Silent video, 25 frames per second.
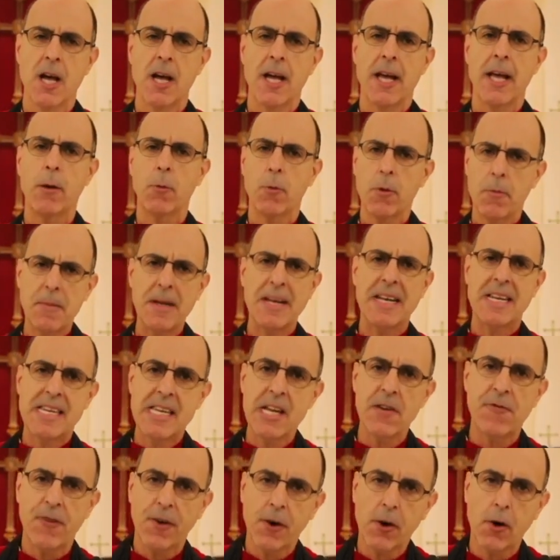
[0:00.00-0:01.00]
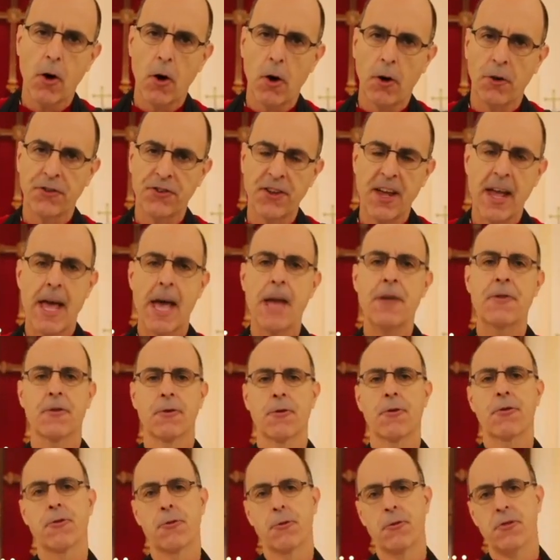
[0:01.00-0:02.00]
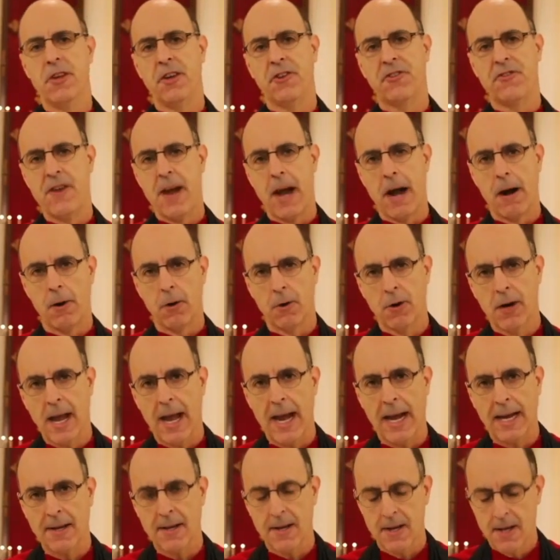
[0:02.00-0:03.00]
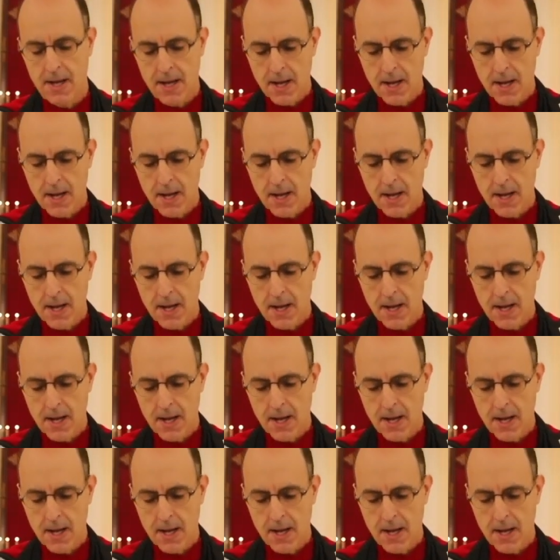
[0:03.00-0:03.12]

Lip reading: it would be difficult to enter through this narrow gate,